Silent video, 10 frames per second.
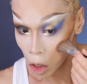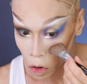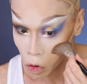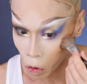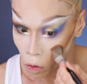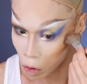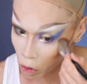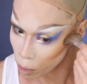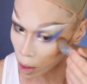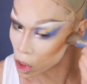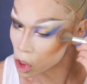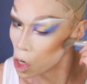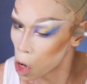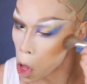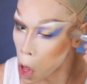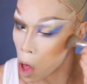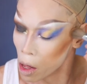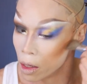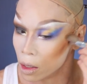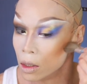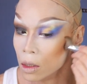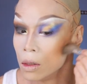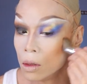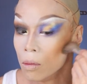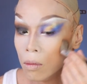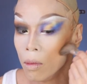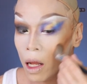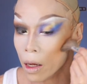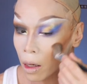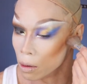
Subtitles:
It's too much. Blend it